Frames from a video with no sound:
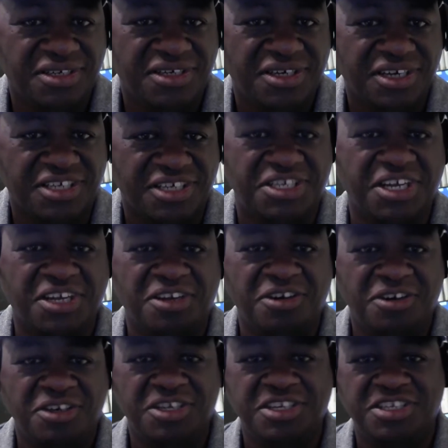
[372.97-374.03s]
I said
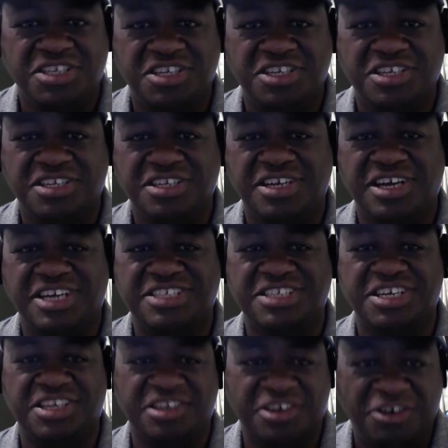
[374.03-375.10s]
going into
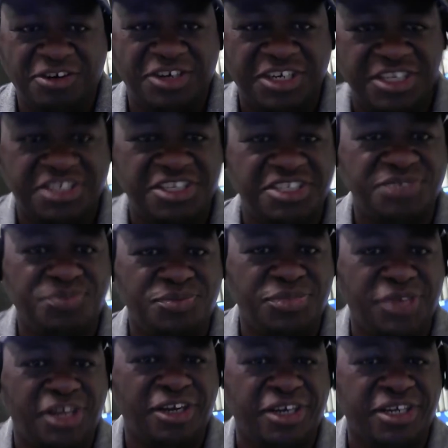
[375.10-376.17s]
this
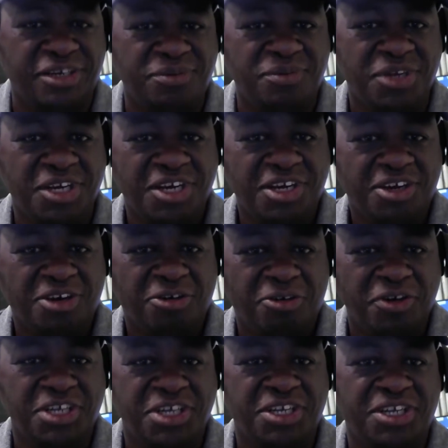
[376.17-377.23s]
game,
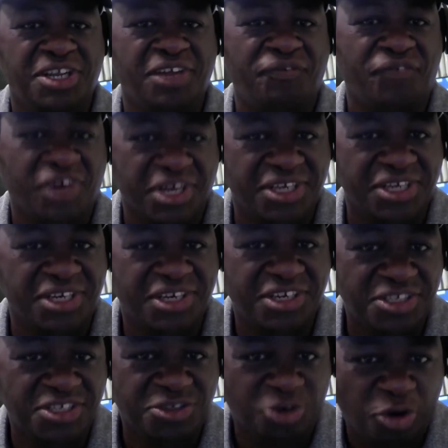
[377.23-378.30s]
we need to fucking
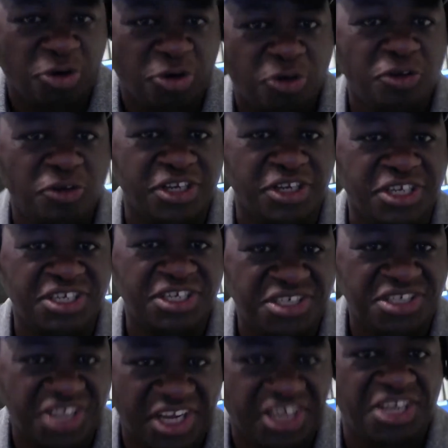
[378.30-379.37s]
control and
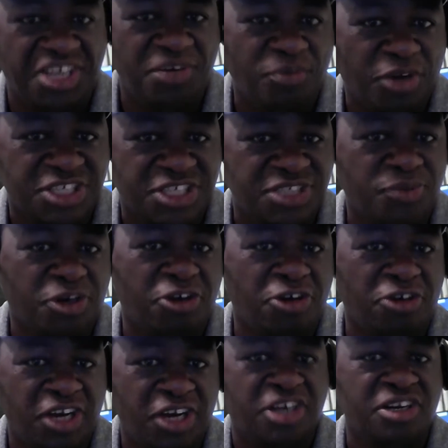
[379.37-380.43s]
contain Marcus
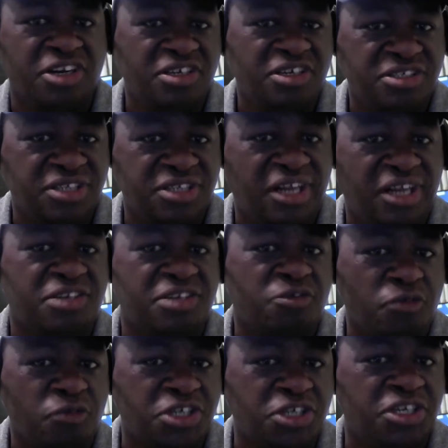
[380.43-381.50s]
Mariota because he like to
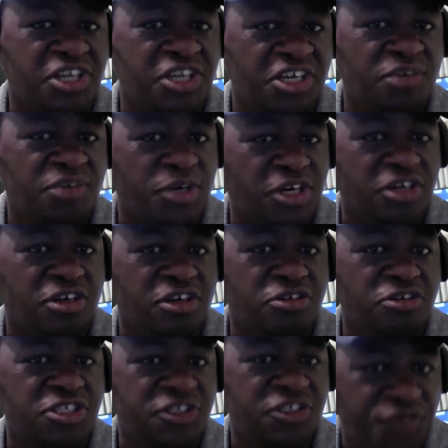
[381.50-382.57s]
run the damn ball
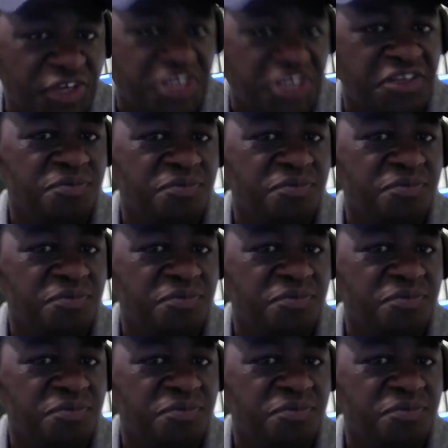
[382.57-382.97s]
on his feet.